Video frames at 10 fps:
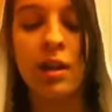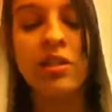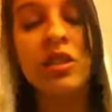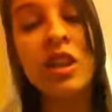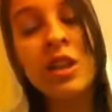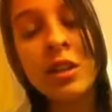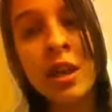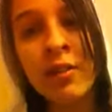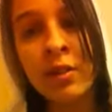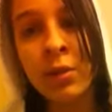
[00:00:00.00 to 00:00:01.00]
Does your character
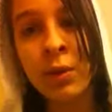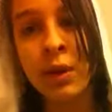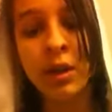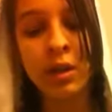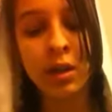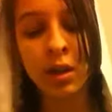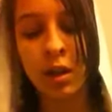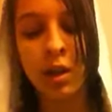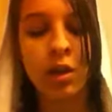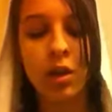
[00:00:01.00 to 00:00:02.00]
have a twin?
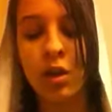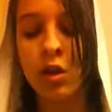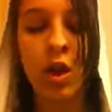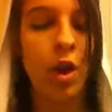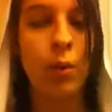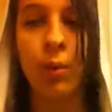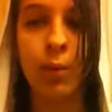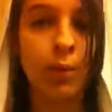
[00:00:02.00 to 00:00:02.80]
No.